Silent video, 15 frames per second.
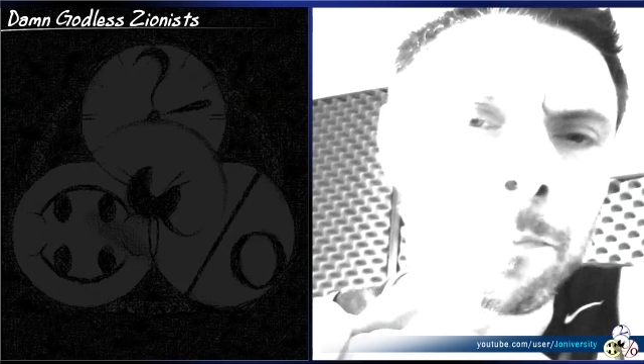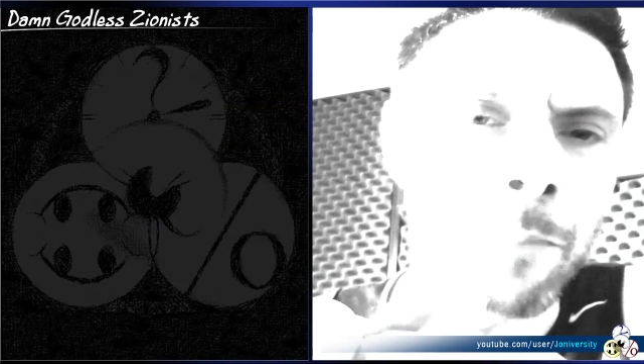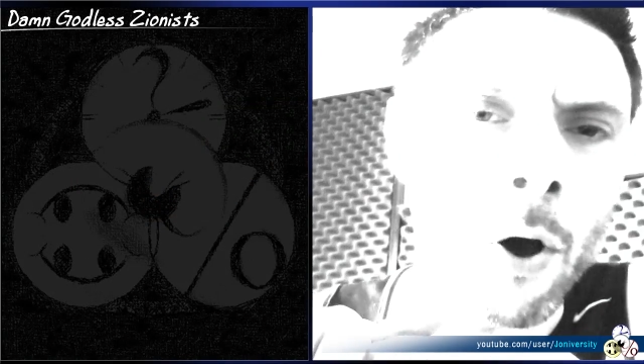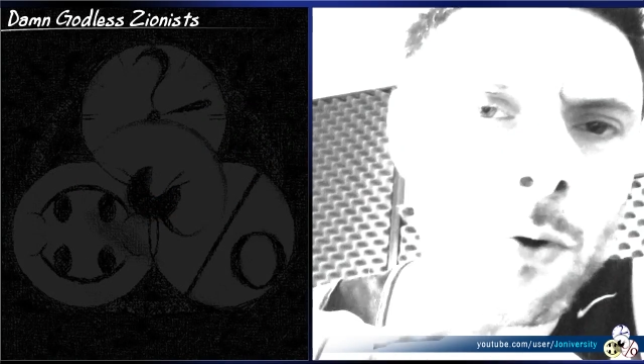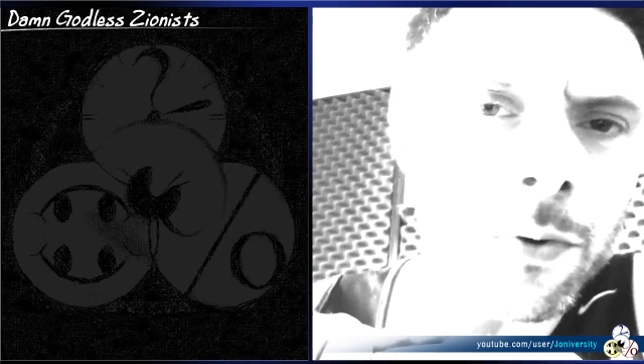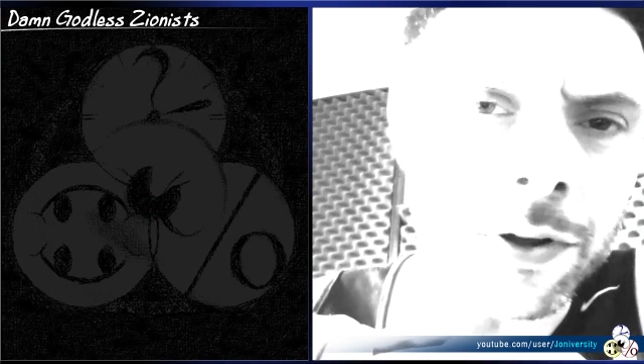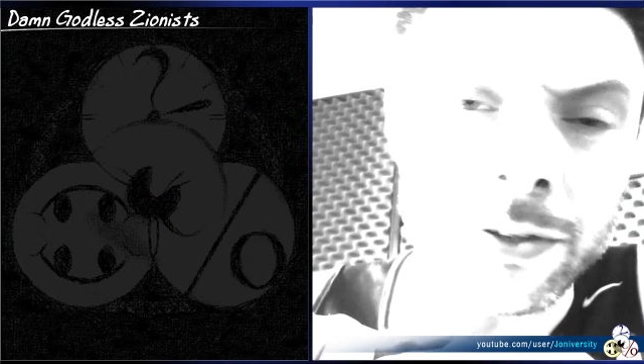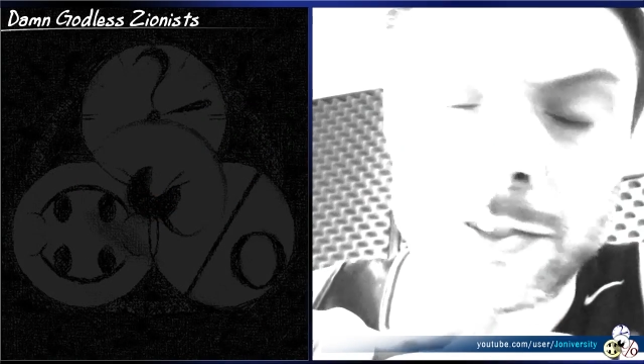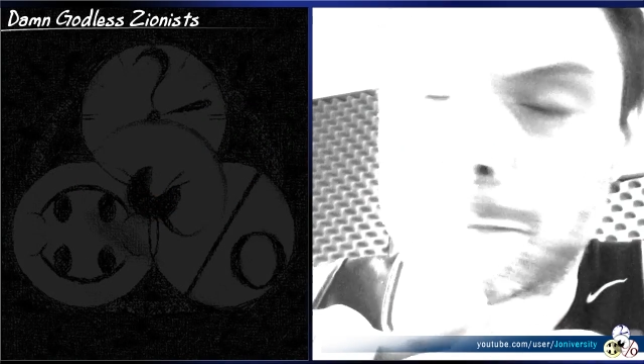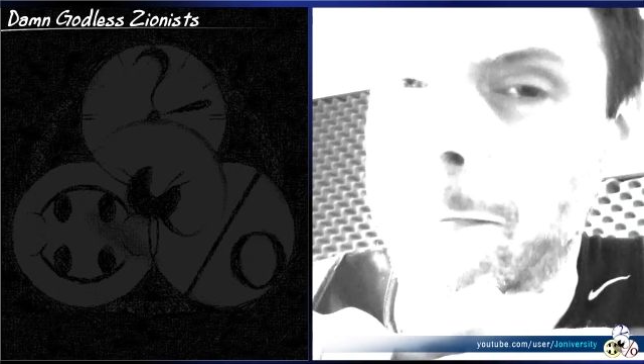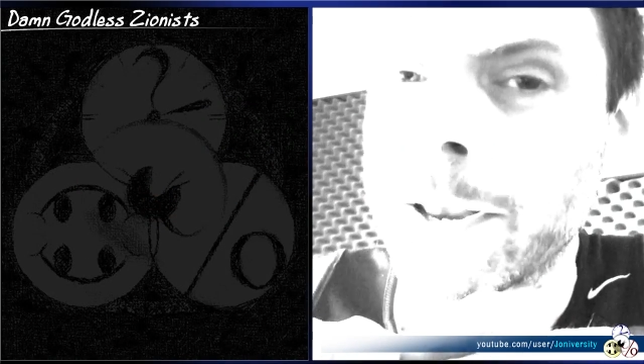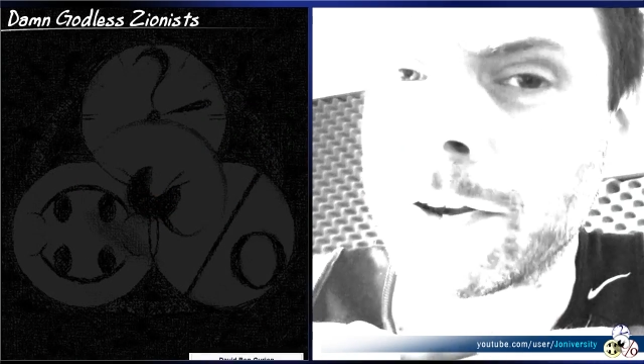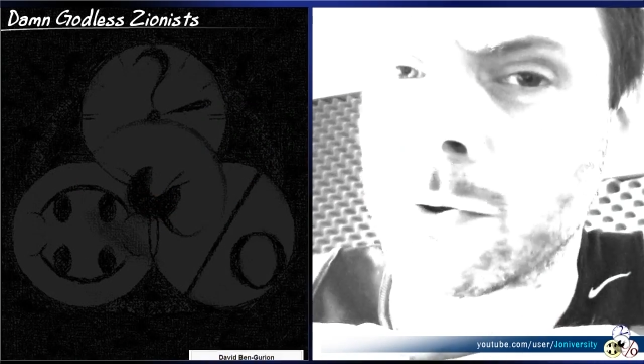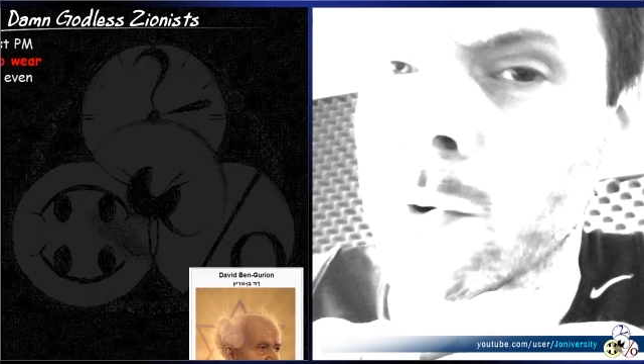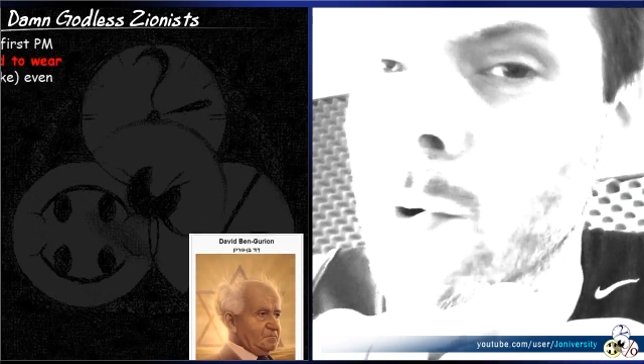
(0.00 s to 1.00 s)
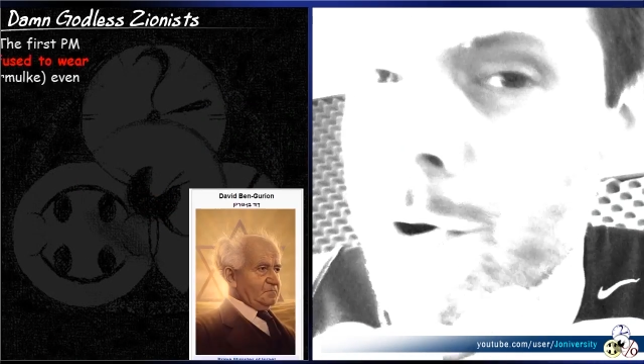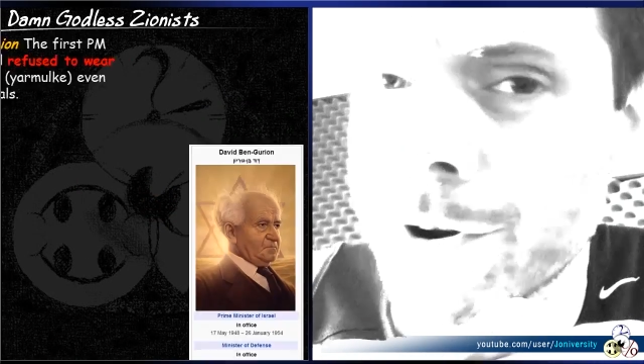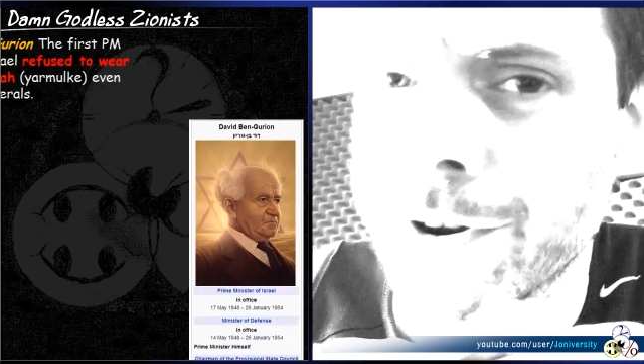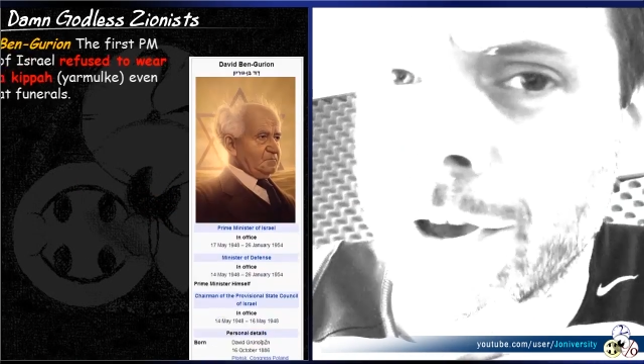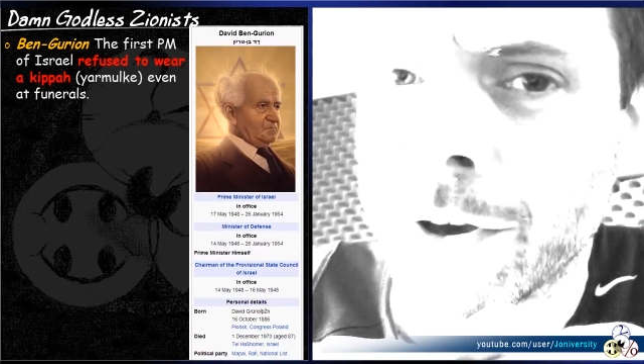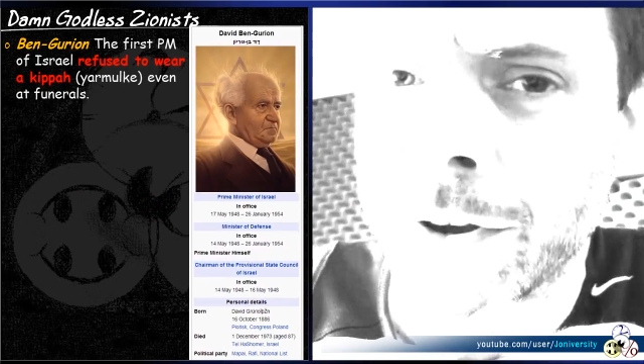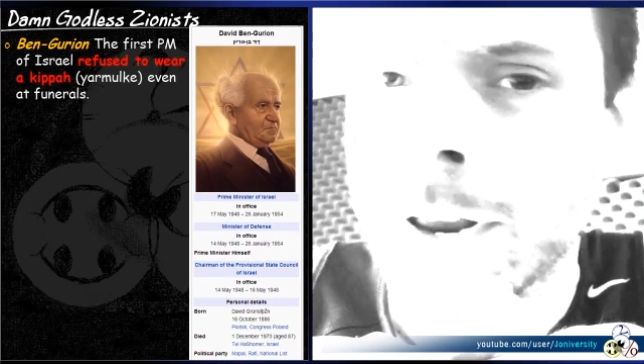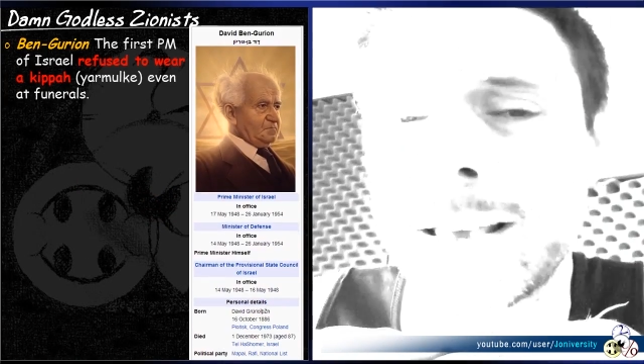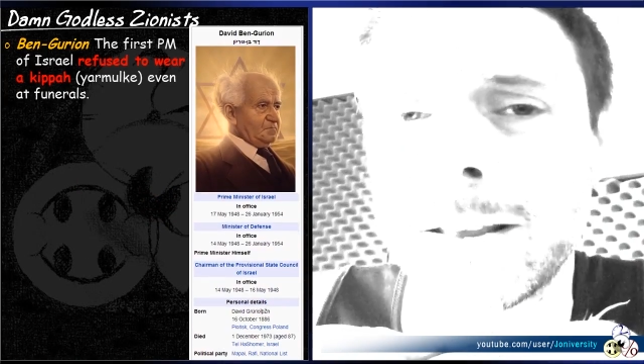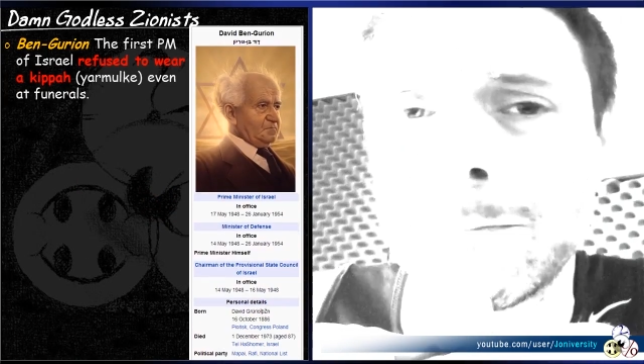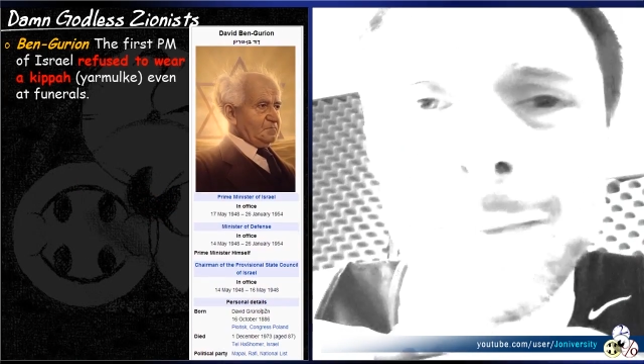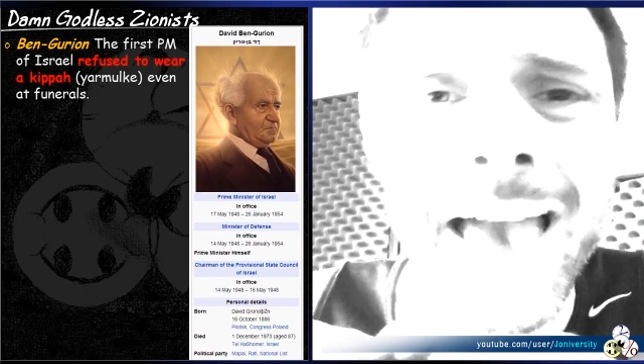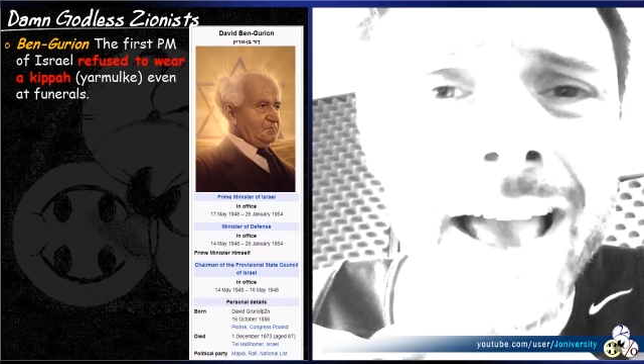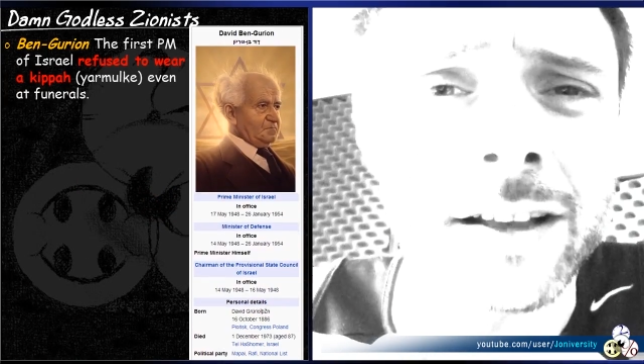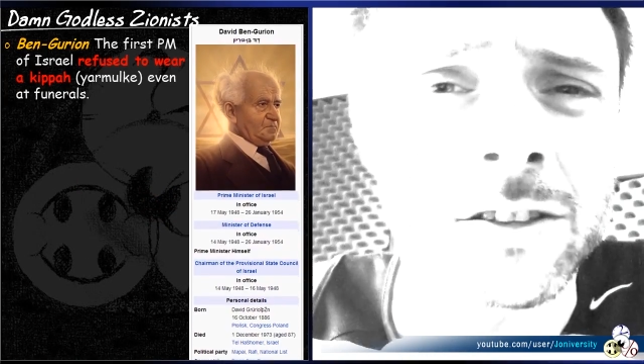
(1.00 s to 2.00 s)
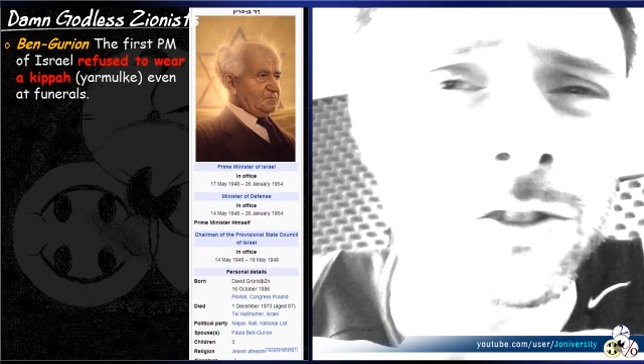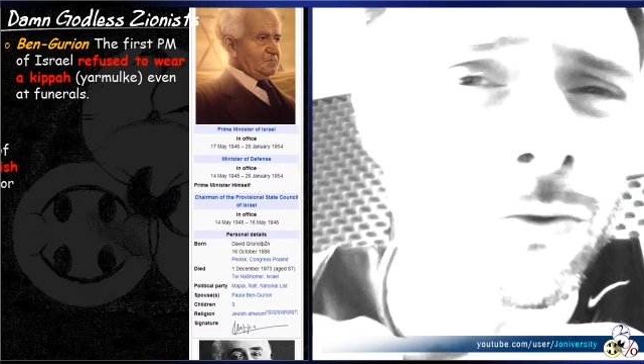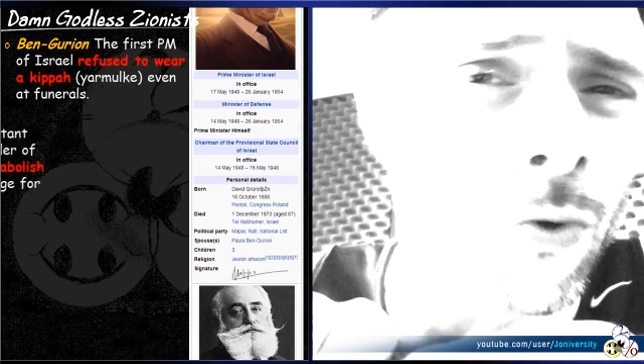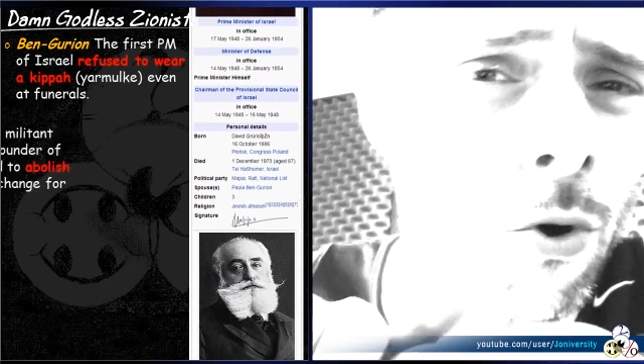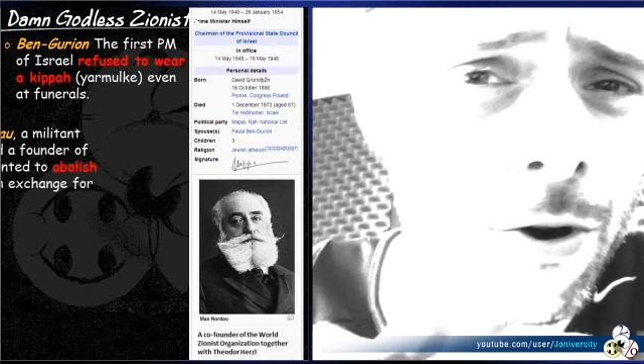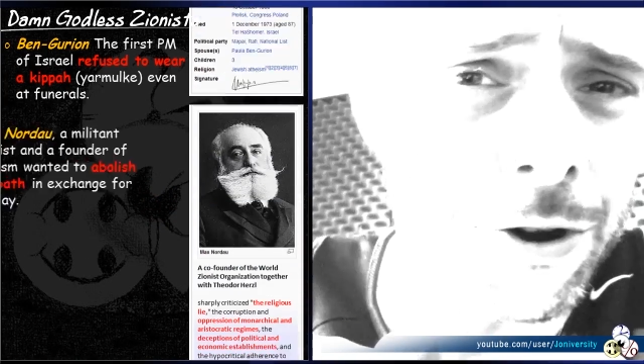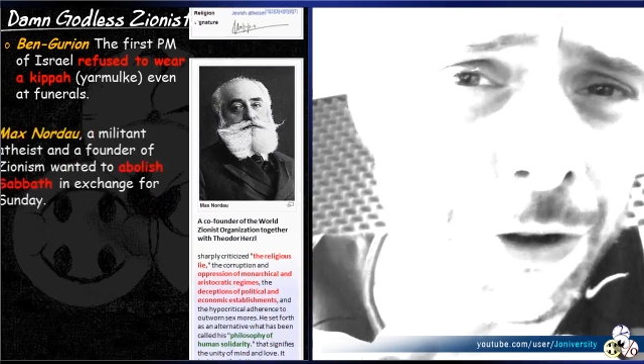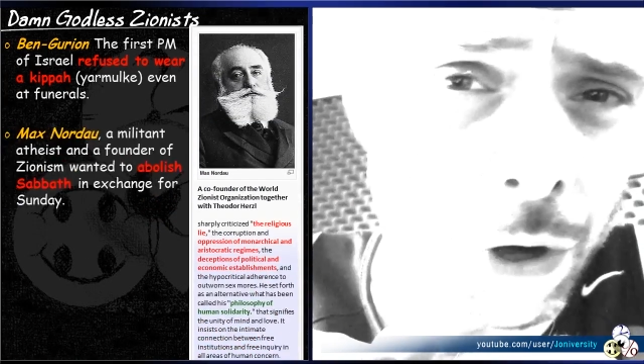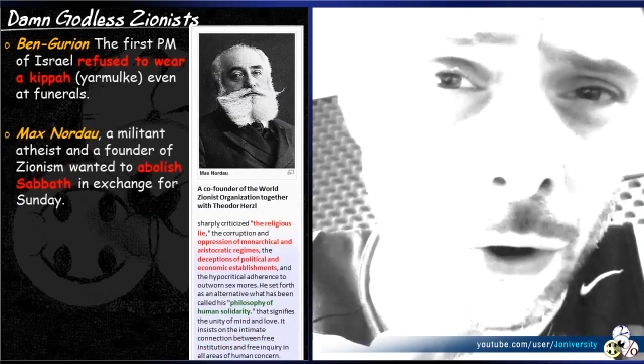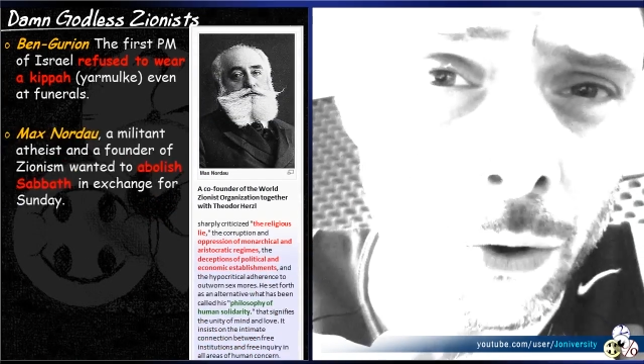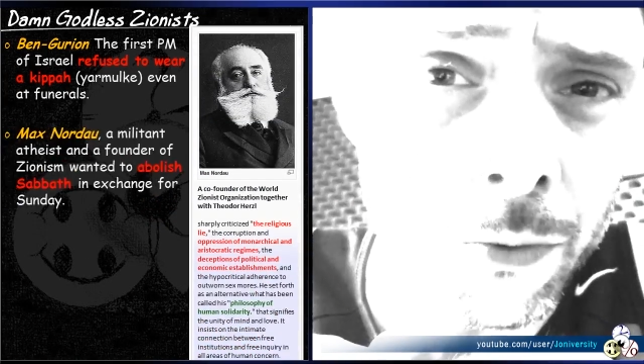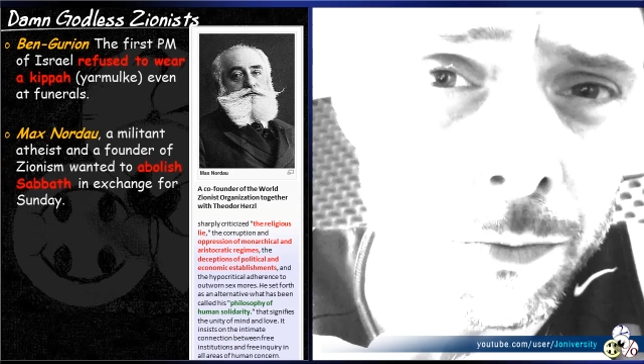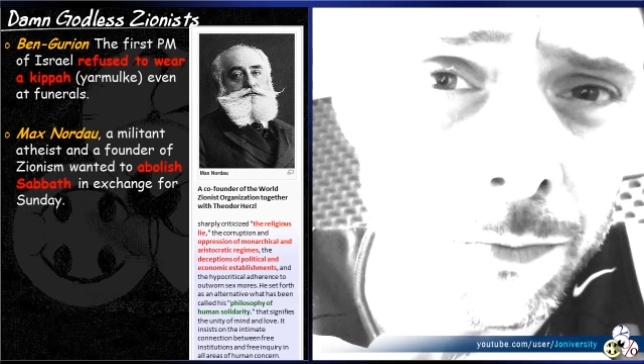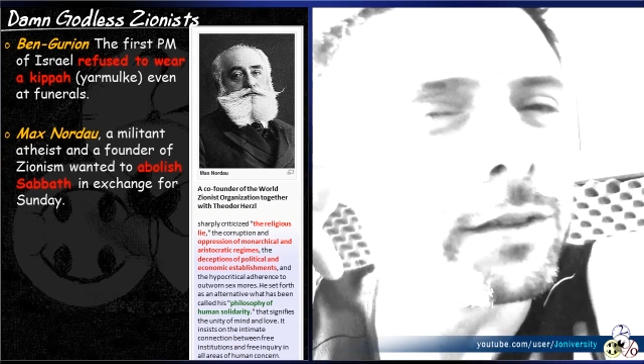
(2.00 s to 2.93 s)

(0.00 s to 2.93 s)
opponents Ben Gurion and Max Nordau,